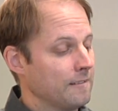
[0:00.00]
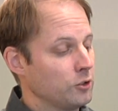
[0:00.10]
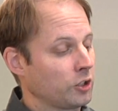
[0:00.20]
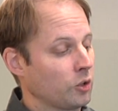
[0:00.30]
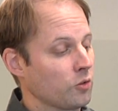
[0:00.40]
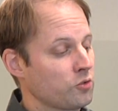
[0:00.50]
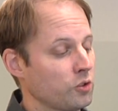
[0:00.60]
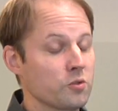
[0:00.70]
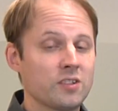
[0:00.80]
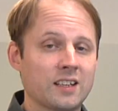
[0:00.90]
You can also
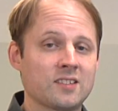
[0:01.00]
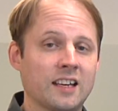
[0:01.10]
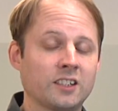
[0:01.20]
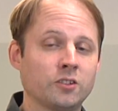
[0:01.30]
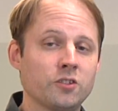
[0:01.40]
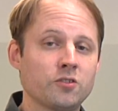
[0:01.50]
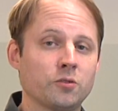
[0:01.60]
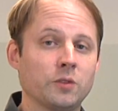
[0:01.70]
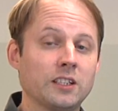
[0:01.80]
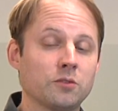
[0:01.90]
use the Xactors to
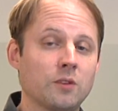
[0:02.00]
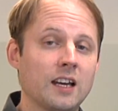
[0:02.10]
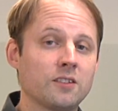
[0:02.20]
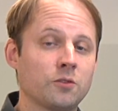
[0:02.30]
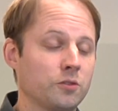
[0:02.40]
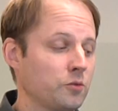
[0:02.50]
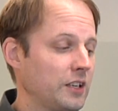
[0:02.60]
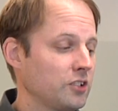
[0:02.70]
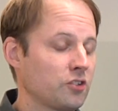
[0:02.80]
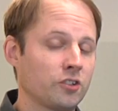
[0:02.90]
read and write to the
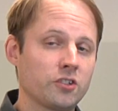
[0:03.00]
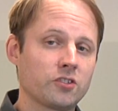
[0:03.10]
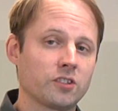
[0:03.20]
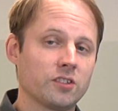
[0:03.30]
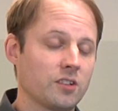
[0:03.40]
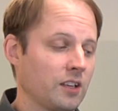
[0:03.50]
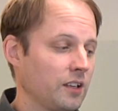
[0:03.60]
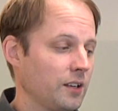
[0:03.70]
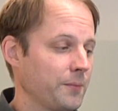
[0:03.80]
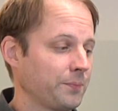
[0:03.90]
registers
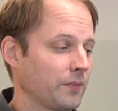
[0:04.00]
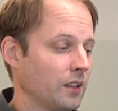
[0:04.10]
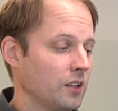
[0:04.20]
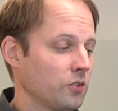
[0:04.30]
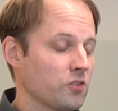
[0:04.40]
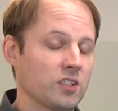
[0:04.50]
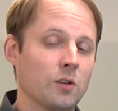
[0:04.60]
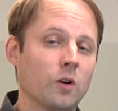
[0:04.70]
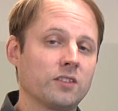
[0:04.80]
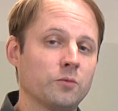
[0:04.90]
uh, to see
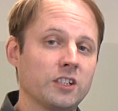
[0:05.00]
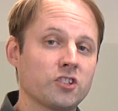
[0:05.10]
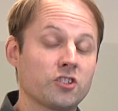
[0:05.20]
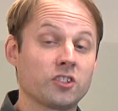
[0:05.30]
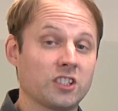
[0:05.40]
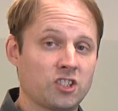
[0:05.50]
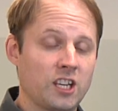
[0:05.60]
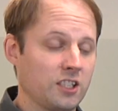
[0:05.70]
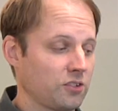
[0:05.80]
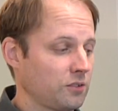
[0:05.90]
what registers get
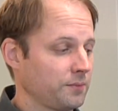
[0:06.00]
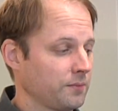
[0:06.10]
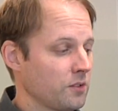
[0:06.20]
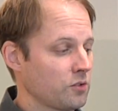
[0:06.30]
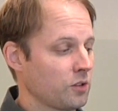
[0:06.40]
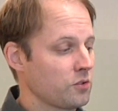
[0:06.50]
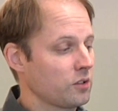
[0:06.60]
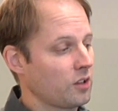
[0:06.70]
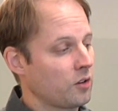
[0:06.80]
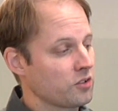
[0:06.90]
changed. So those
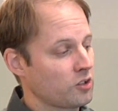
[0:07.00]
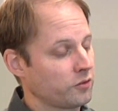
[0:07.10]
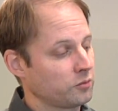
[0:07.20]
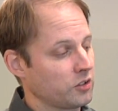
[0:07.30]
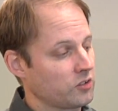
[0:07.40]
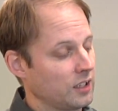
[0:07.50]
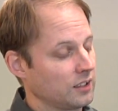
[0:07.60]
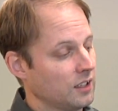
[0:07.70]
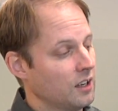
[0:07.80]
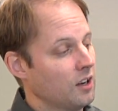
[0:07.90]
are on the software side.
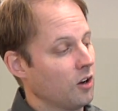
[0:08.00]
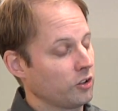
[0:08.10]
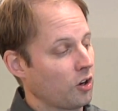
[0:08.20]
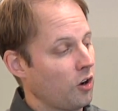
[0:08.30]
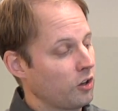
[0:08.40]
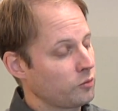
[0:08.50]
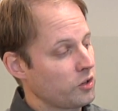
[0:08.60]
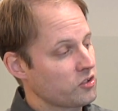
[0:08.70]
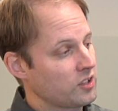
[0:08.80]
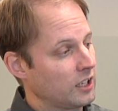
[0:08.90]
On the
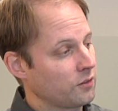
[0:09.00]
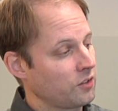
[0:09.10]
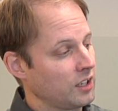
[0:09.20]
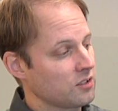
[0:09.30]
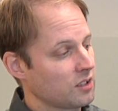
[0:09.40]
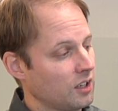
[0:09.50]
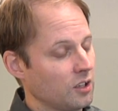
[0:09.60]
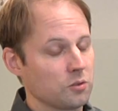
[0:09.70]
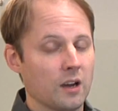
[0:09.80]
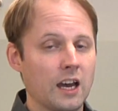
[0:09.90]
hardware side of things,
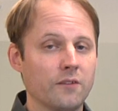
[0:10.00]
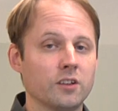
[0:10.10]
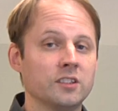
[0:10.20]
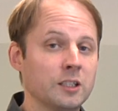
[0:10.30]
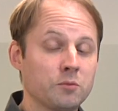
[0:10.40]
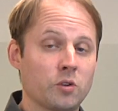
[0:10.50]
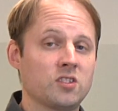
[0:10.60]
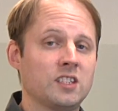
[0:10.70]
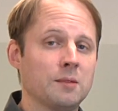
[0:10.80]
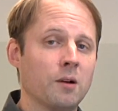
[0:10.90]
you have deep trace
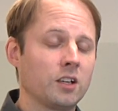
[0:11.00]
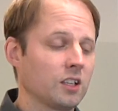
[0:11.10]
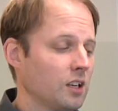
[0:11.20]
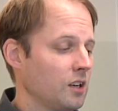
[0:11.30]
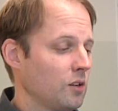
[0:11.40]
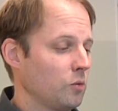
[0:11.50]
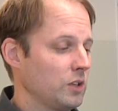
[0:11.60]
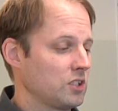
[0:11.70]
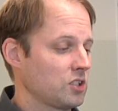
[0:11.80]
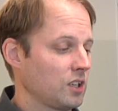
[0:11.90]
debug,
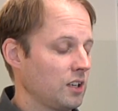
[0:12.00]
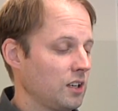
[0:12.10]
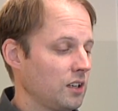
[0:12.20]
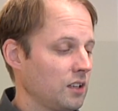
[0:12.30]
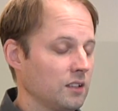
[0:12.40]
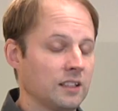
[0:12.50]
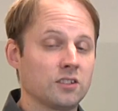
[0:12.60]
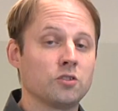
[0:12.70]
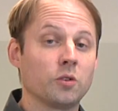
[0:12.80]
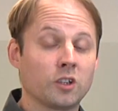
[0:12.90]
which uh,
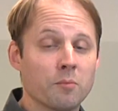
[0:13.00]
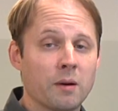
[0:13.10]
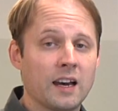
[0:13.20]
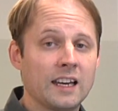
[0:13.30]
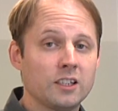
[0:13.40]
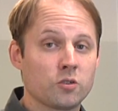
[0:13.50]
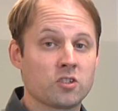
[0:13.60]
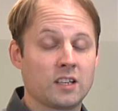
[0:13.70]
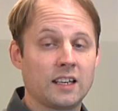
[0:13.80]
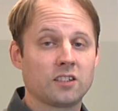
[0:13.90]
that during compile you
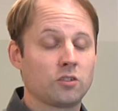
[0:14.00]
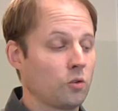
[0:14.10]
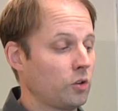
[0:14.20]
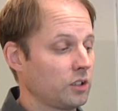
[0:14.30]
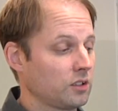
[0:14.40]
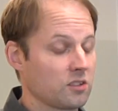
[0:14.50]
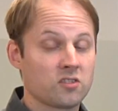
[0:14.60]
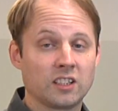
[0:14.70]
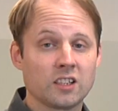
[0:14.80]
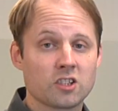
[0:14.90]
select your
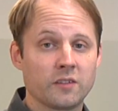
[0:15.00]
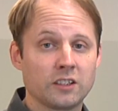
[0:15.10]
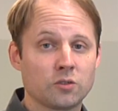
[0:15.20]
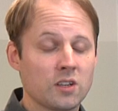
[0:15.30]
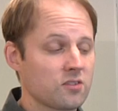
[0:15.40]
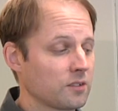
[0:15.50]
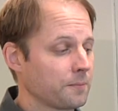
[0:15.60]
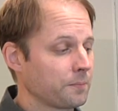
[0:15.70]
signals of interest,